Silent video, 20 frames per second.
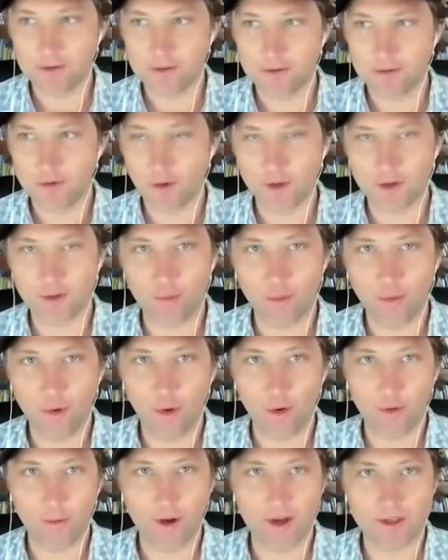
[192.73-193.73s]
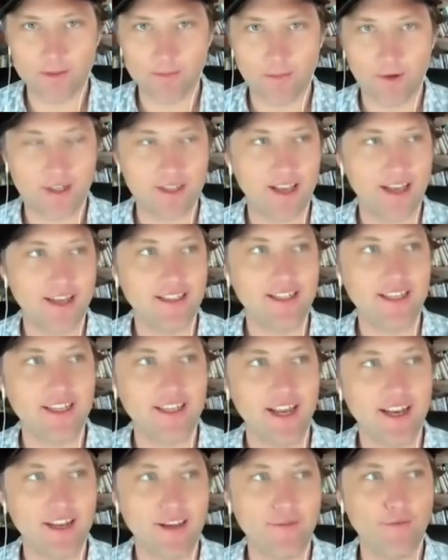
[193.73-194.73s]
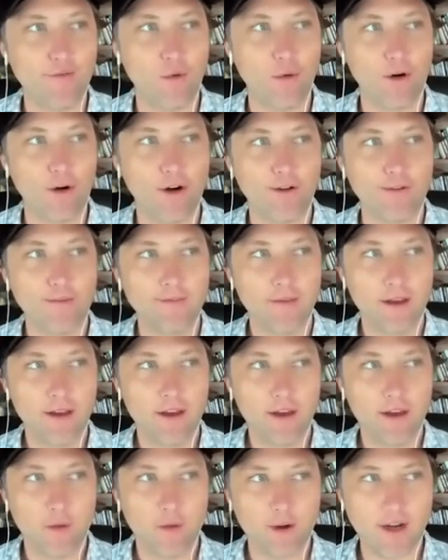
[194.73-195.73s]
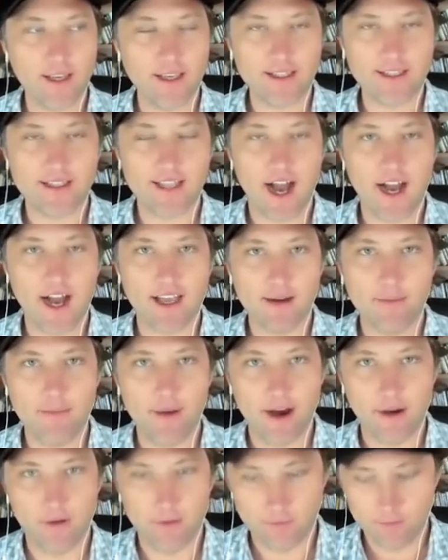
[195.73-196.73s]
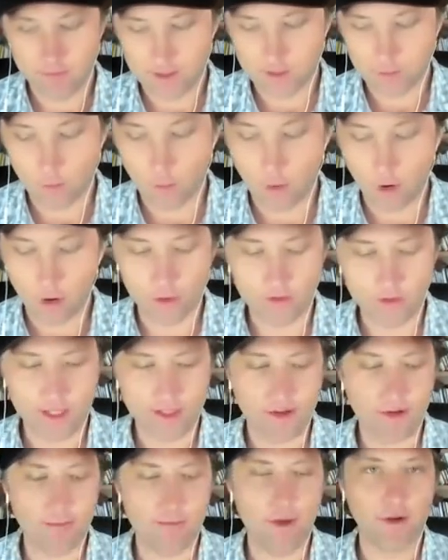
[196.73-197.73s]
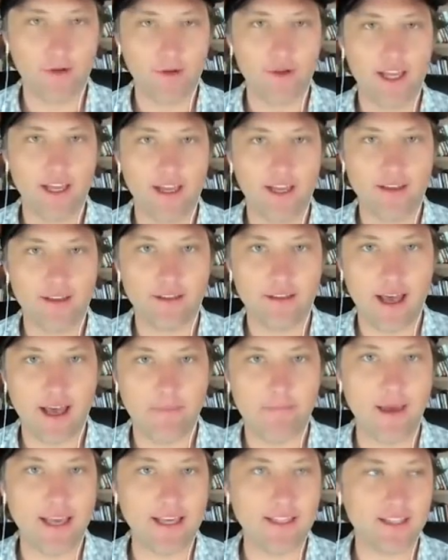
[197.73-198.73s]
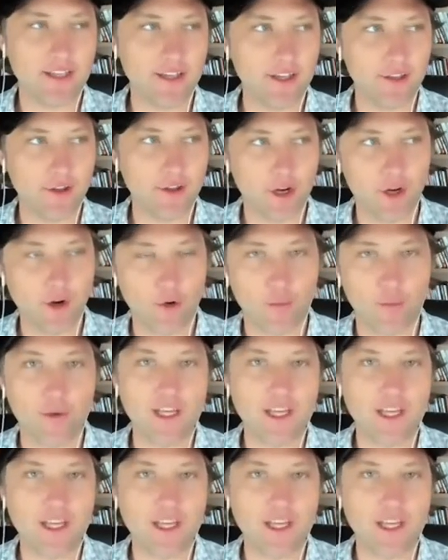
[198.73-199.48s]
know, in George Orwell's book, 1984, when he's talking about this world that they're building, that basically they're going to